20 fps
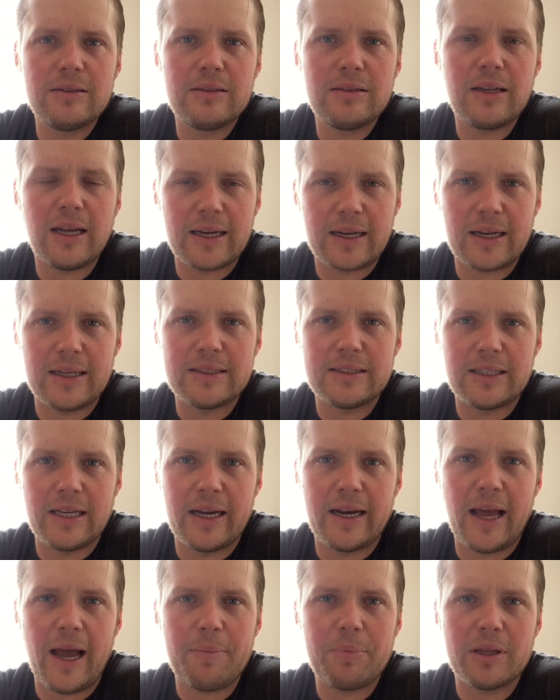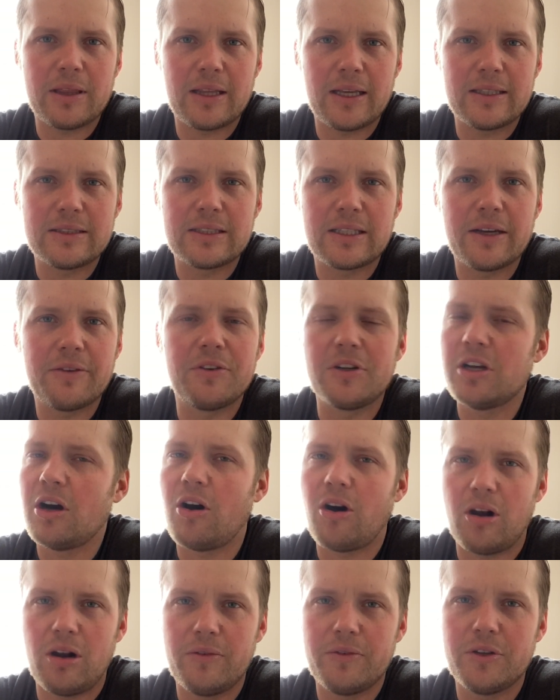like I said, happy Thanksgiving to
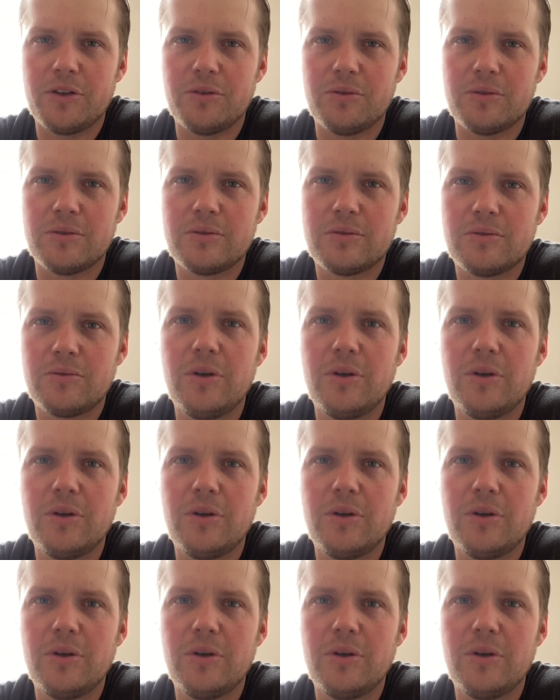all of you.